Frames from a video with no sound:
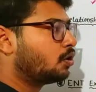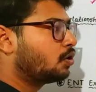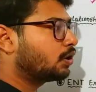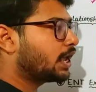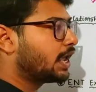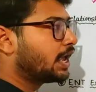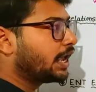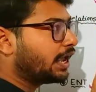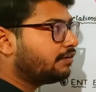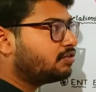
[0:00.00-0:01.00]
Okay,
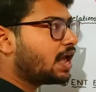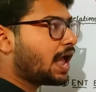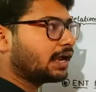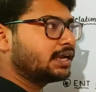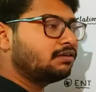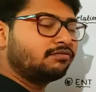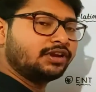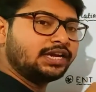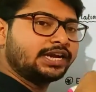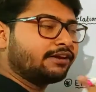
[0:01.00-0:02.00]
if the angle
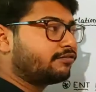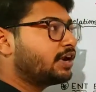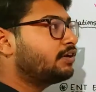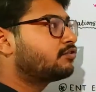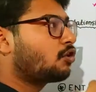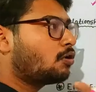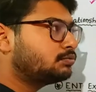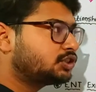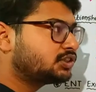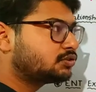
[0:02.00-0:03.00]
will deviate
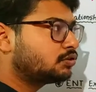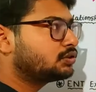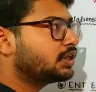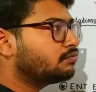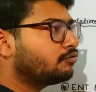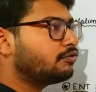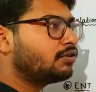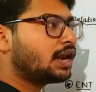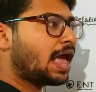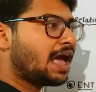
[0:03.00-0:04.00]
from zero, then we
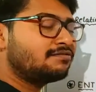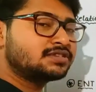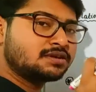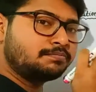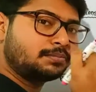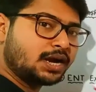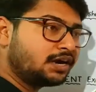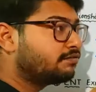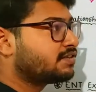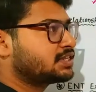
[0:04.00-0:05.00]
will have some
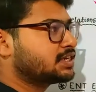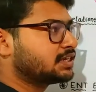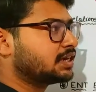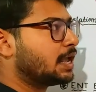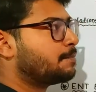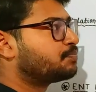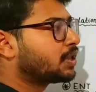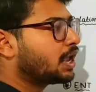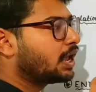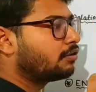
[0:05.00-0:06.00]
blurred vision.
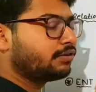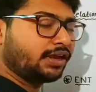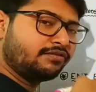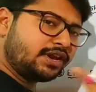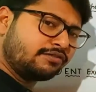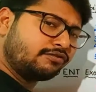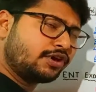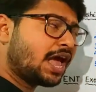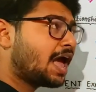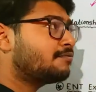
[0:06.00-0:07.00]
Even if
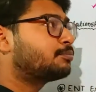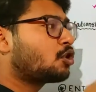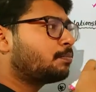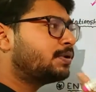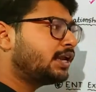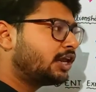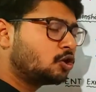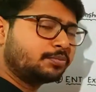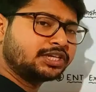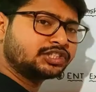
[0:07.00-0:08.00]
we have proper
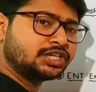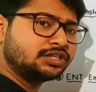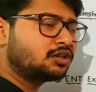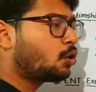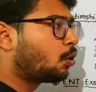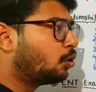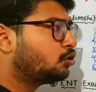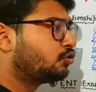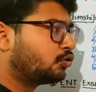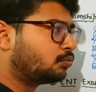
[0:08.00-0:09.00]
illumination in the whole
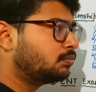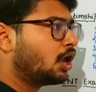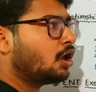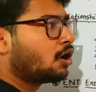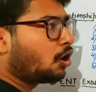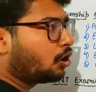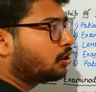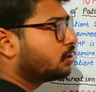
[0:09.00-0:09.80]
room, or